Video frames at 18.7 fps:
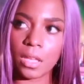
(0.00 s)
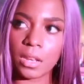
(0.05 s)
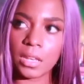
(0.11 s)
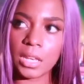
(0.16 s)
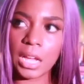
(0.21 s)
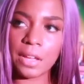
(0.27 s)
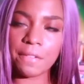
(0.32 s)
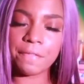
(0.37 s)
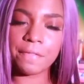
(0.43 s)

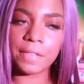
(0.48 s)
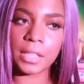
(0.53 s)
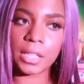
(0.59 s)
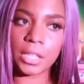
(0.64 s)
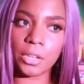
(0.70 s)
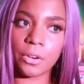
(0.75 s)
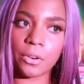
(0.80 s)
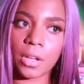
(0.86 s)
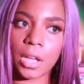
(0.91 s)
not
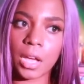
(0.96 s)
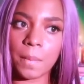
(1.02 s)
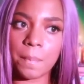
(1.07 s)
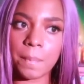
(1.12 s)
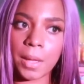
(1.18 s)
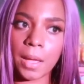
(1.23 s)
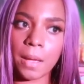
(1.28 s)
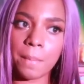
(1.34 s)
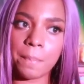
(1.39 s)
filling your
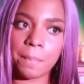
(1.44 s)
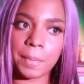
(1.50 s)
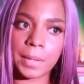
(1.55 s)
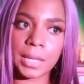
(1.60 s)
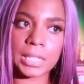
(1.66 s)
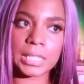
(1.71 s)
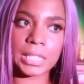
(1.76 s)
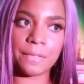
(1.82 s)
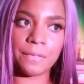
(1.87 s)
cup up
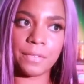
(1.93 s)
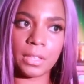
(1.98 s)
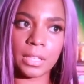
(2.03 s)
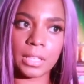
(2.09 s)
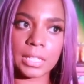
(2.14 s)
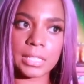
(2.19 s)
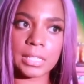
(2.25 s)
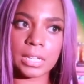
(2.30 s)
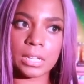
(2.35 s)
because I feel
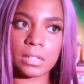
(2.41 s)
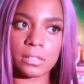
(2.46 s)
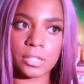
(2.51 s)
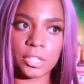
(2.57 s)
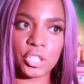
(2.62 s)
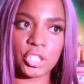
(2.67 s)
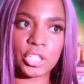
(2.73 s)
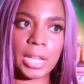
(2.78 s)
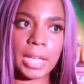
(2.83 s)
like that's a
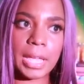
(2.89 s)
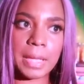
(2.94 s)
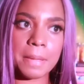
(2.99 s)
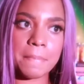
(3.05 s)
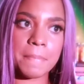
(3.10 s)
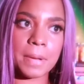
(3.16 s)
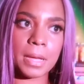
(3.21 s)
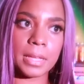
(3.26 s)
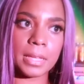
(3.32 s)

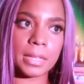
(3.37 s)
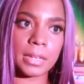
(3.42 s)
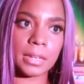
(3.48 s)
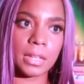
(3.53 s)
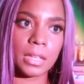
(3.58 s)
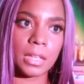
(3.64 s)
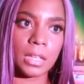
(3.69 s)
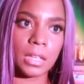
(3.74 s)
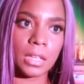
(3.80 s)
cliche, but
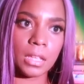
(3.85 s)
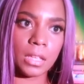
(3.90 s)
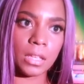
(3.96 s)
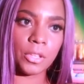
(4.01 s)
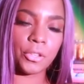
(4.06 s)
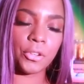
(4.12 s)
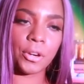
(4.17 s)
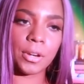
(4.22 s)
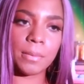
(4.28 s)

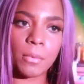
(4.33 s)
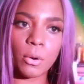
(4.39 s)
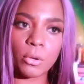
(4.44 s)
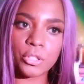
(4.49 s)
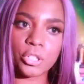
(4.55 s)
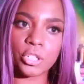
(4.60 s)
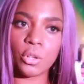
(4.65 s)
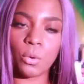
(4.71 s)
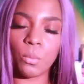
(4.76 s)
your
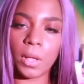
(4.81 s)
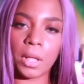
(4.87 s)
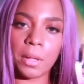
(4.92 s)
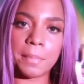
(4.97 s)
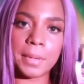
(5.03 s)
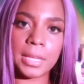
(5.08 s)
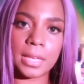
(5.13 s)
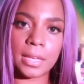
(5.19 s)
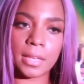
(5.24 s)
emotional
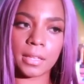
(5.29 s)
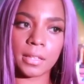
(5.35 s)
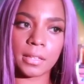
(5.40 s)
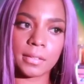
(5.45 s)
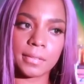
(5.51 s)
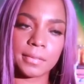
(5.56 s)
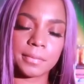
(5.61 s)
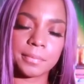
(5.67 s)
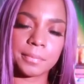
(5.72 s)
well-being,